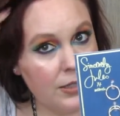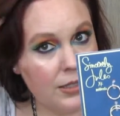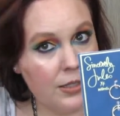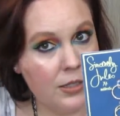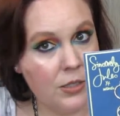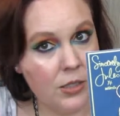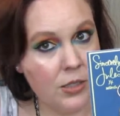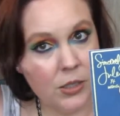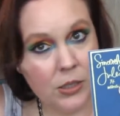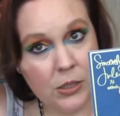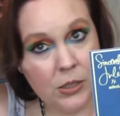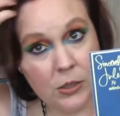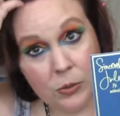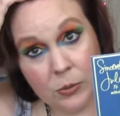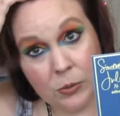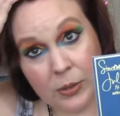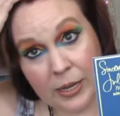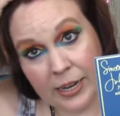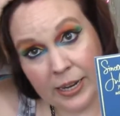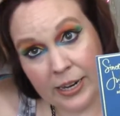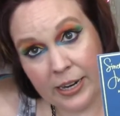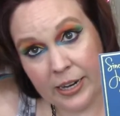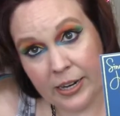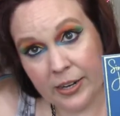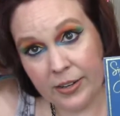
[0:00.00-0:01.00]
into
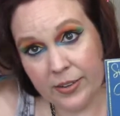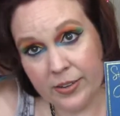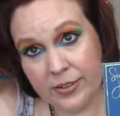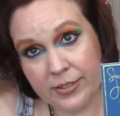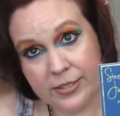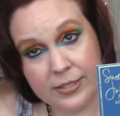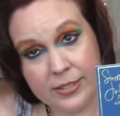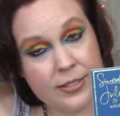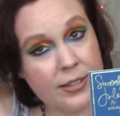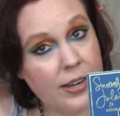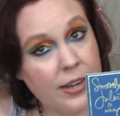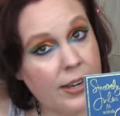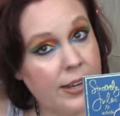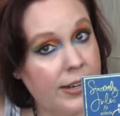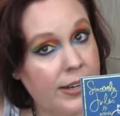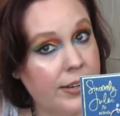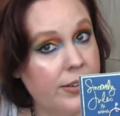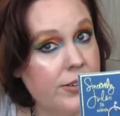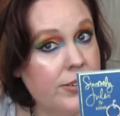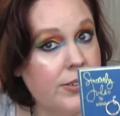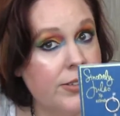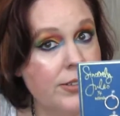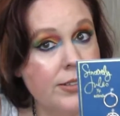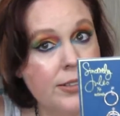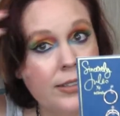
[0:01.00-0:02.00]
a
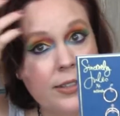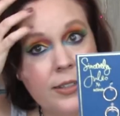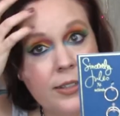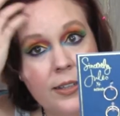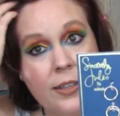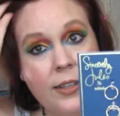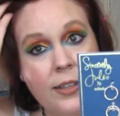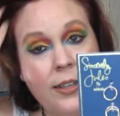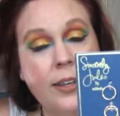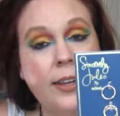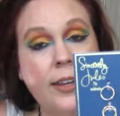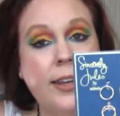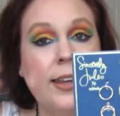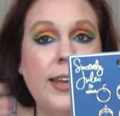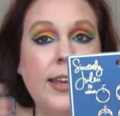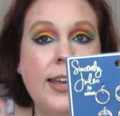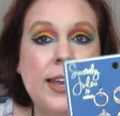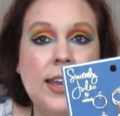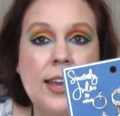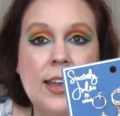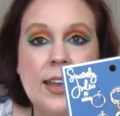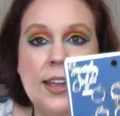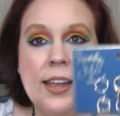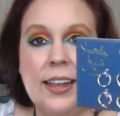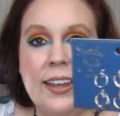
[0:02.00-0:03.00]
hairstyle
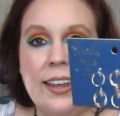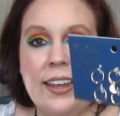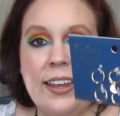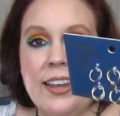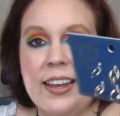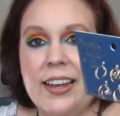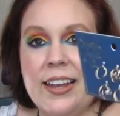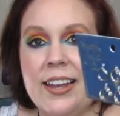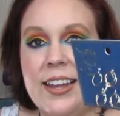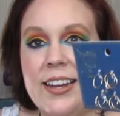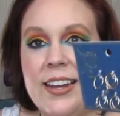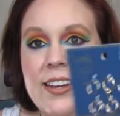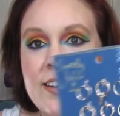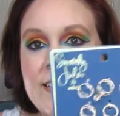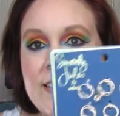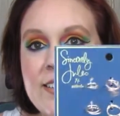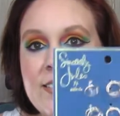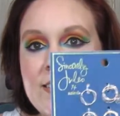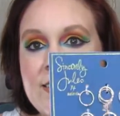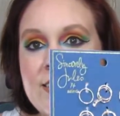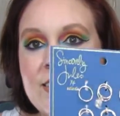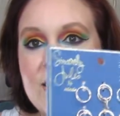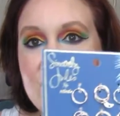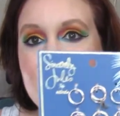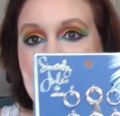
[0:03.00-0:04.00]
and it
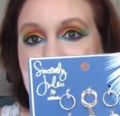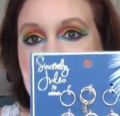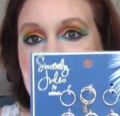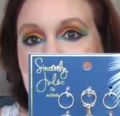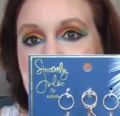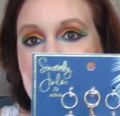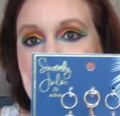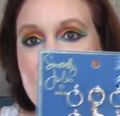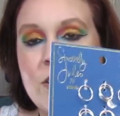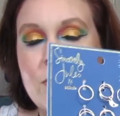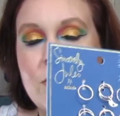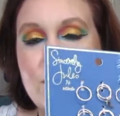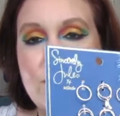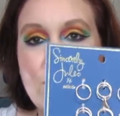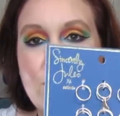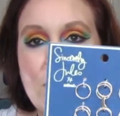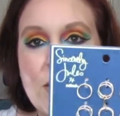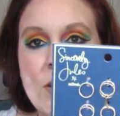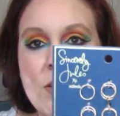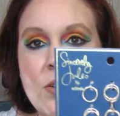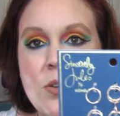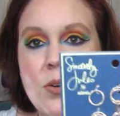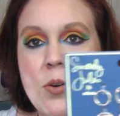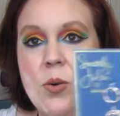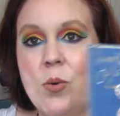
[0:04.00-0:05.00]
just gives you like a
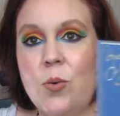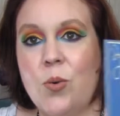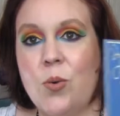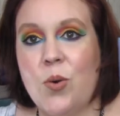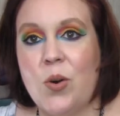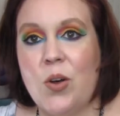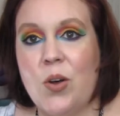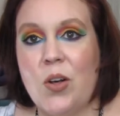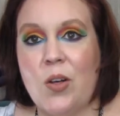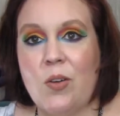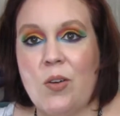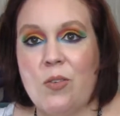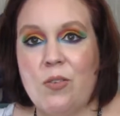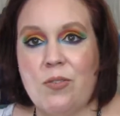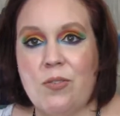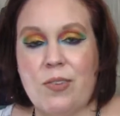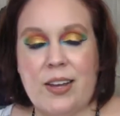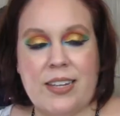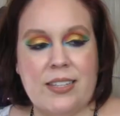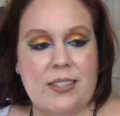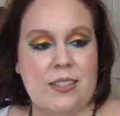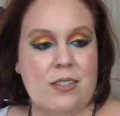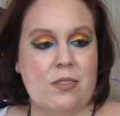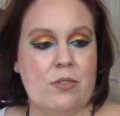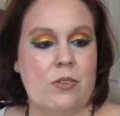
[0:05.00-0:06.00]
fun, cool
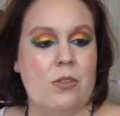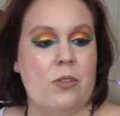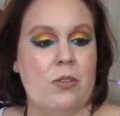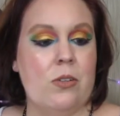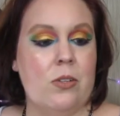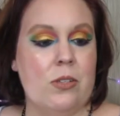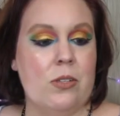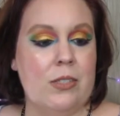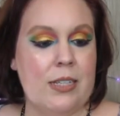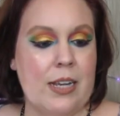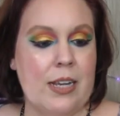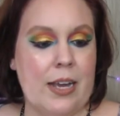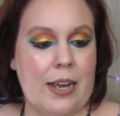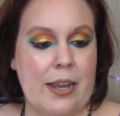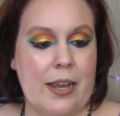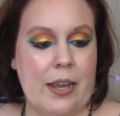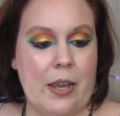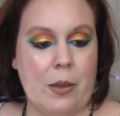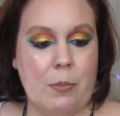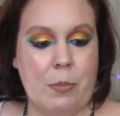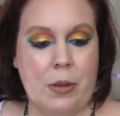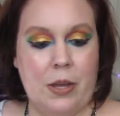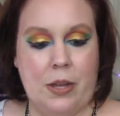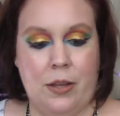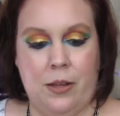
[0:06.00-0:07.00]
festival
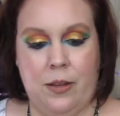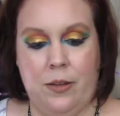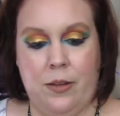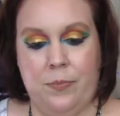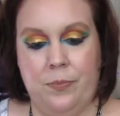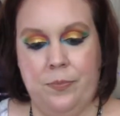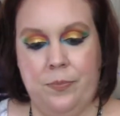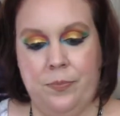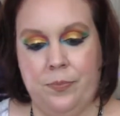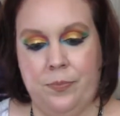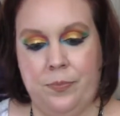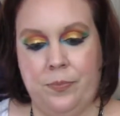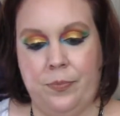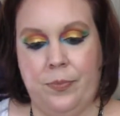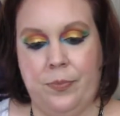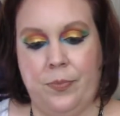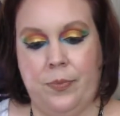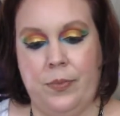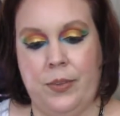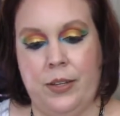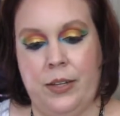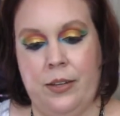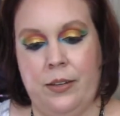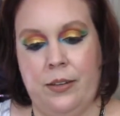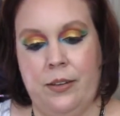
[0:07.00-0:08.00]
type
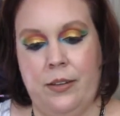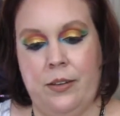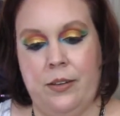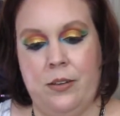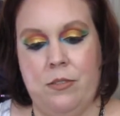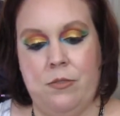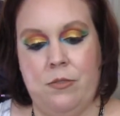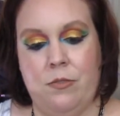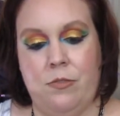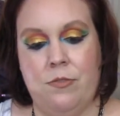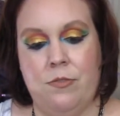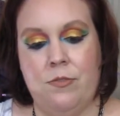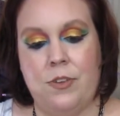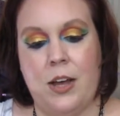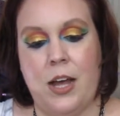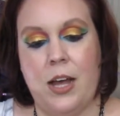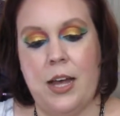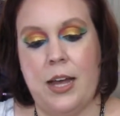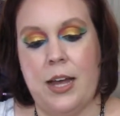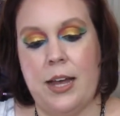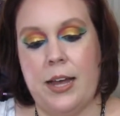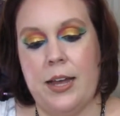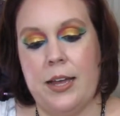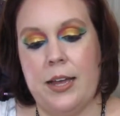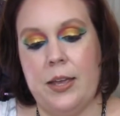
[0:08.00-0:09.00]

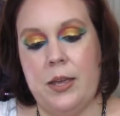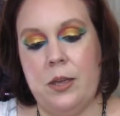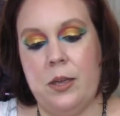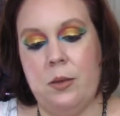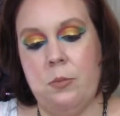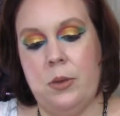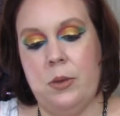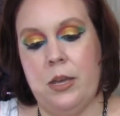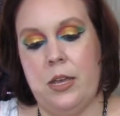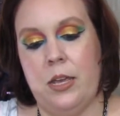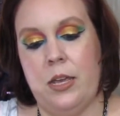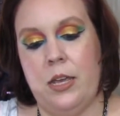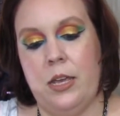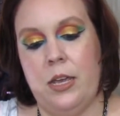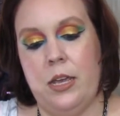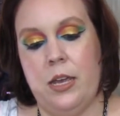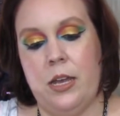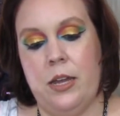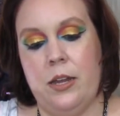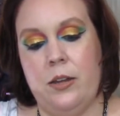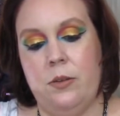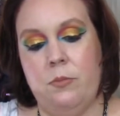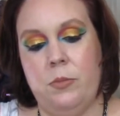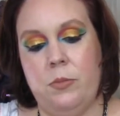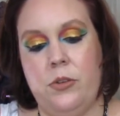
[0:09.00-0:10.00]
vibe.
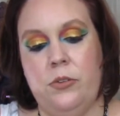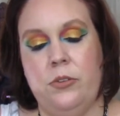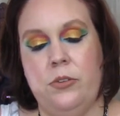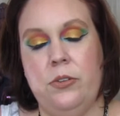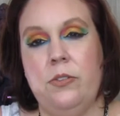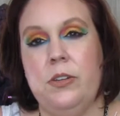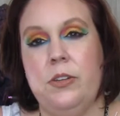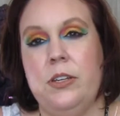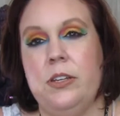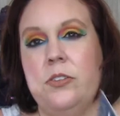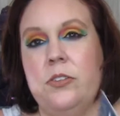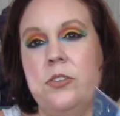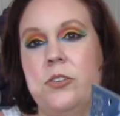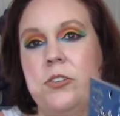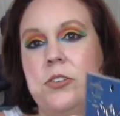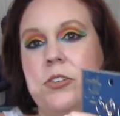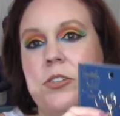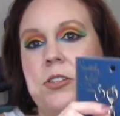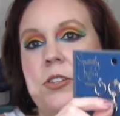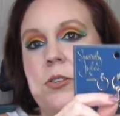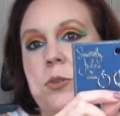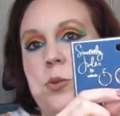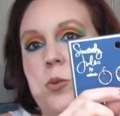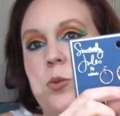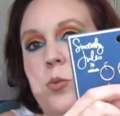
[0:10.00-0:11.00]
And most of these are
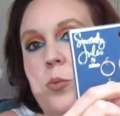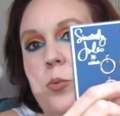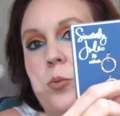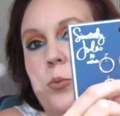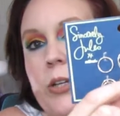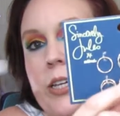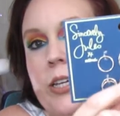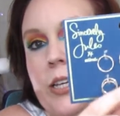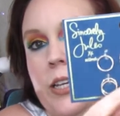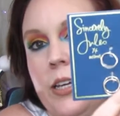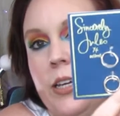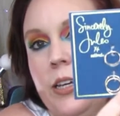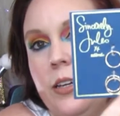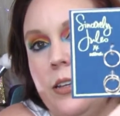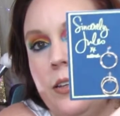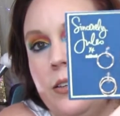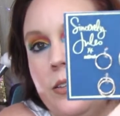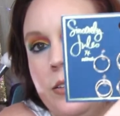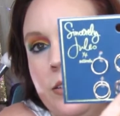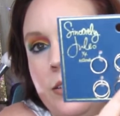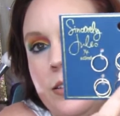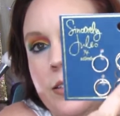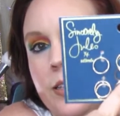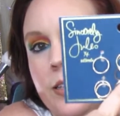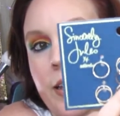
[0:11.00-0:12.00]
just little
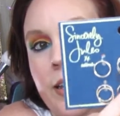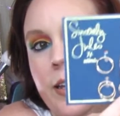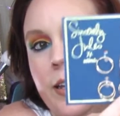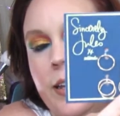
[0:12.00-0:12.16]
rings,